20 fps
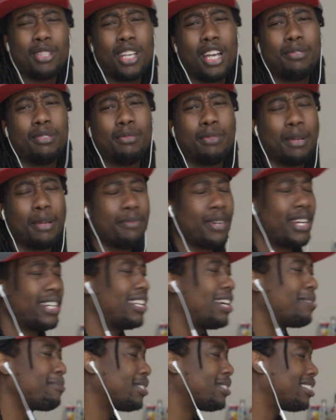top of my brain.
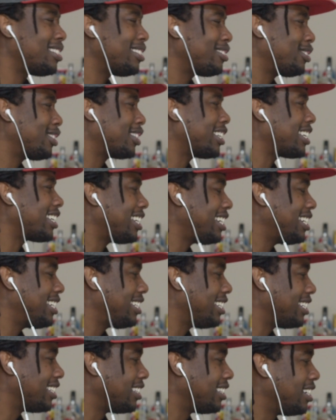Now I'm going to look like an
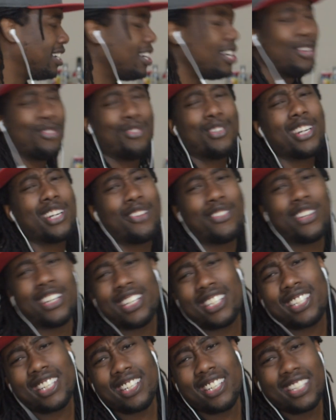idiot. Whatever,
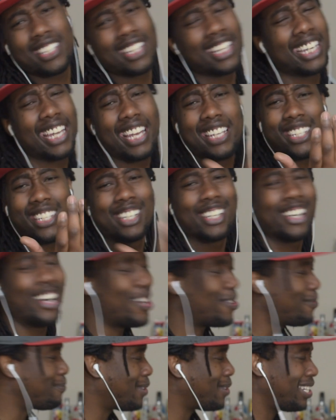let's say he has a
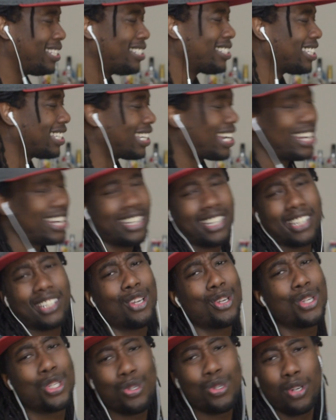gun, bro. He looks like the kind of nigga
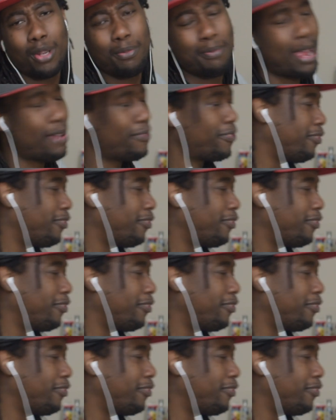that'll shoot a man for